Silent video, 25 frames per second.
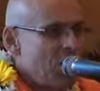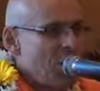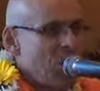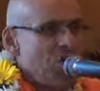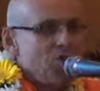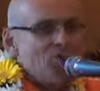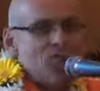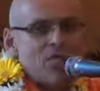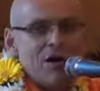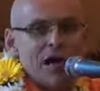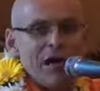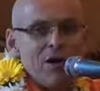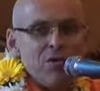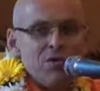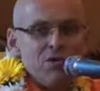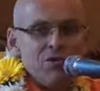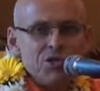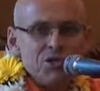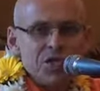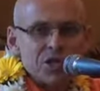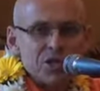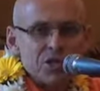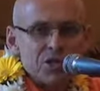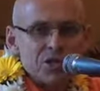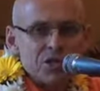
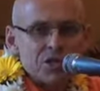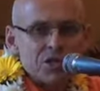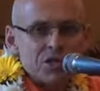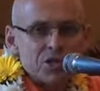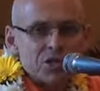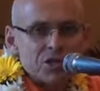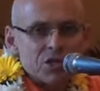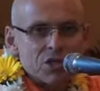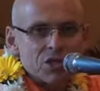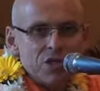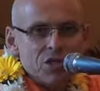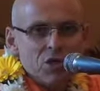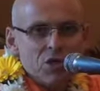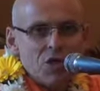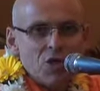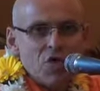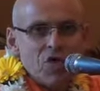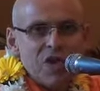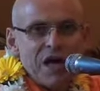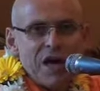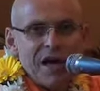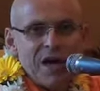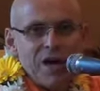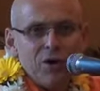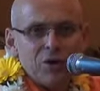around it, on
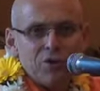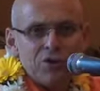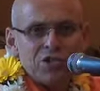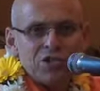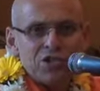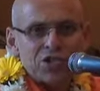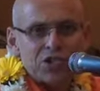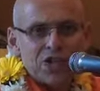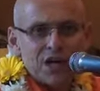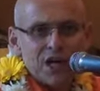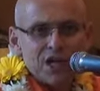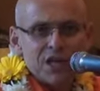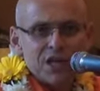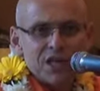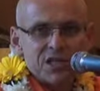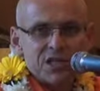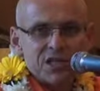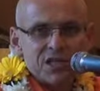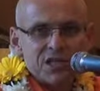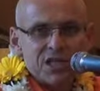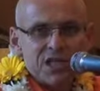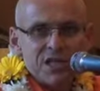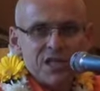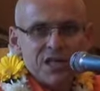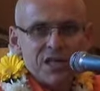the outside,
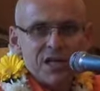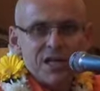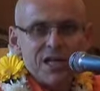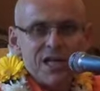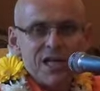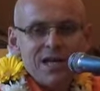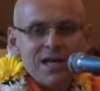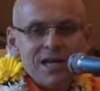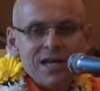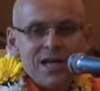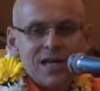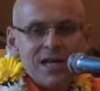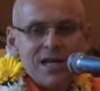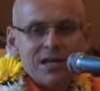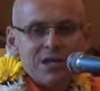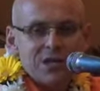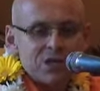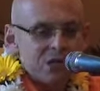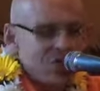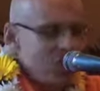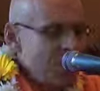he had